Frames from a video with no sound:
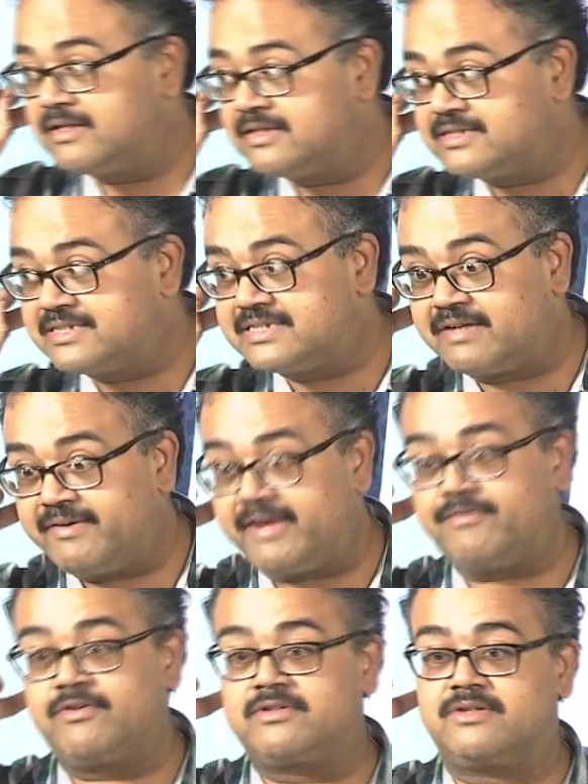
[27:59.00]

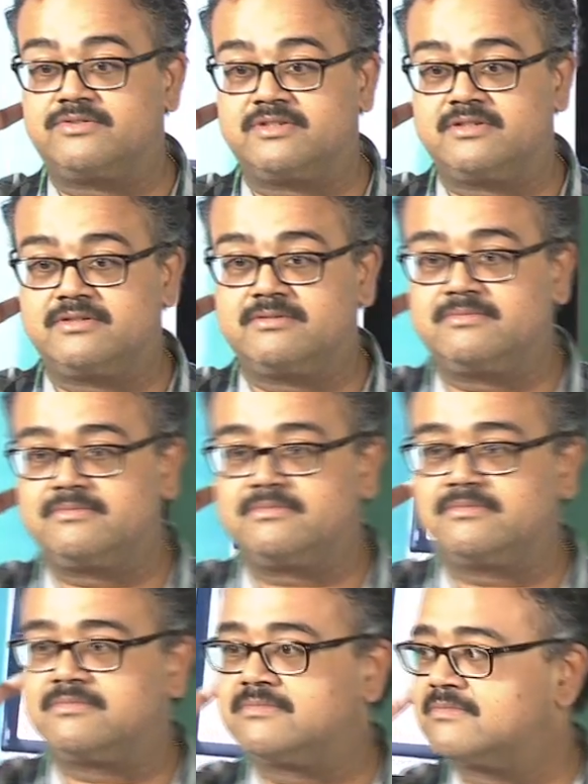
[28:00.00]
74,000.
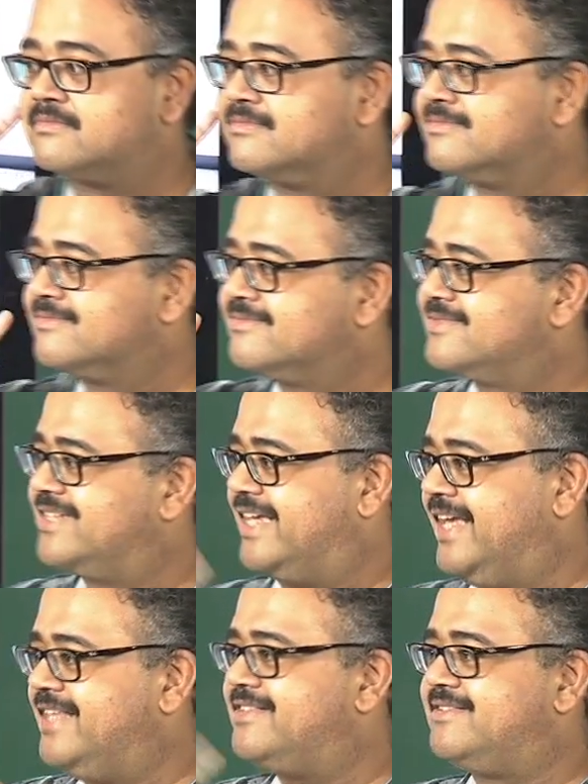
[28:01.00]
So
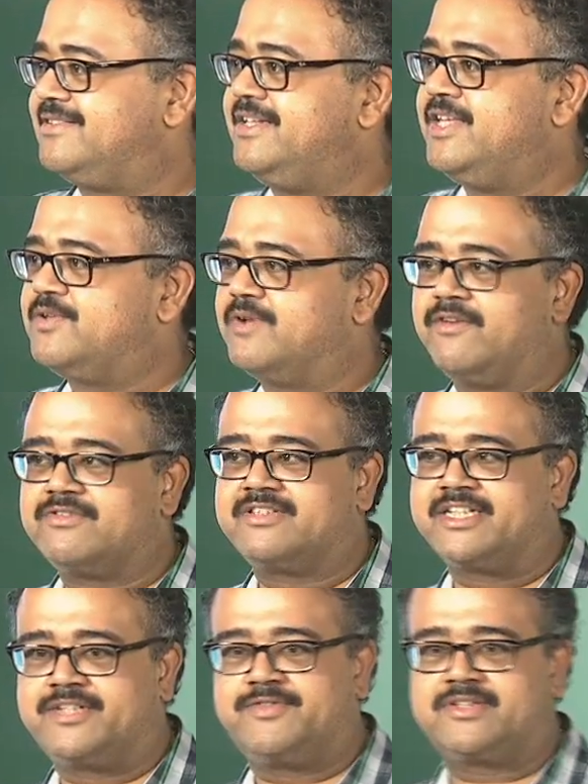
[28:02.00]
each one of the
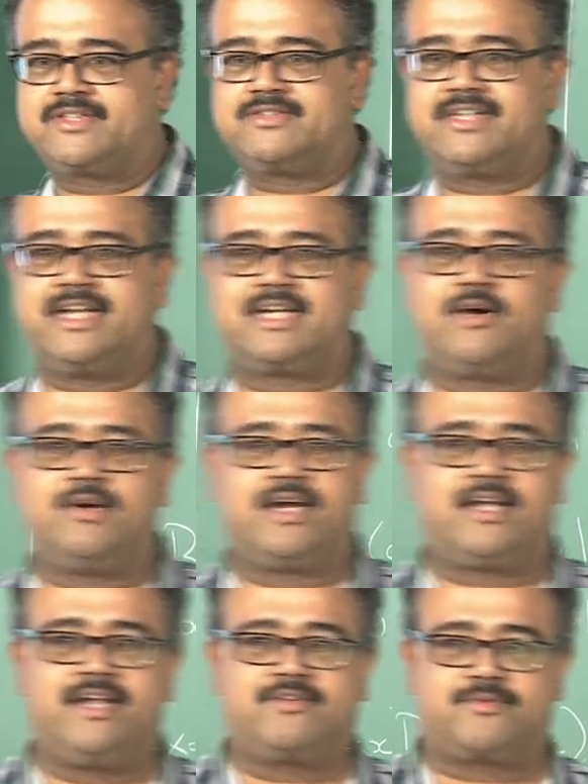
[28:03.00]
64,000 I will count
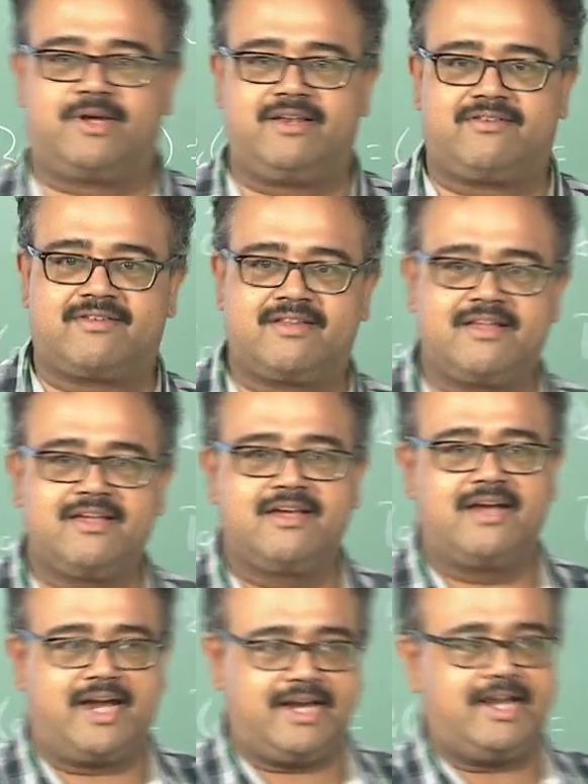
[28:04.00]
at least once,
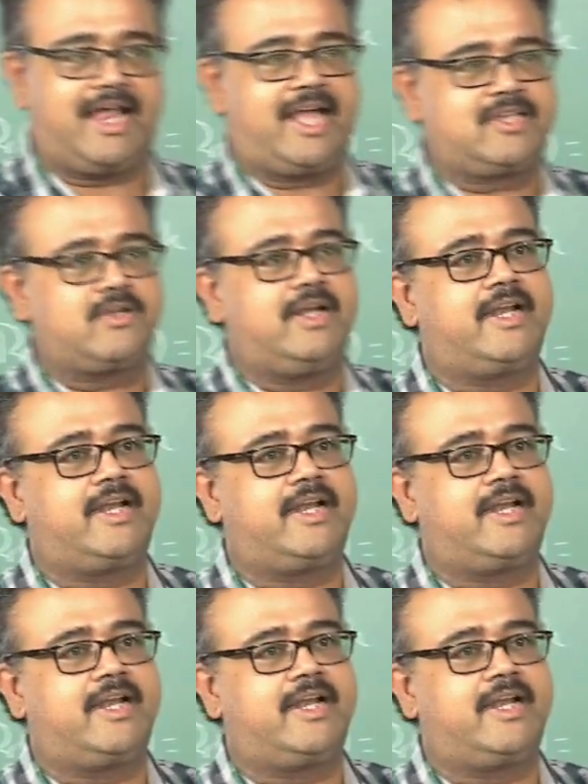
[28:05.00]
and actual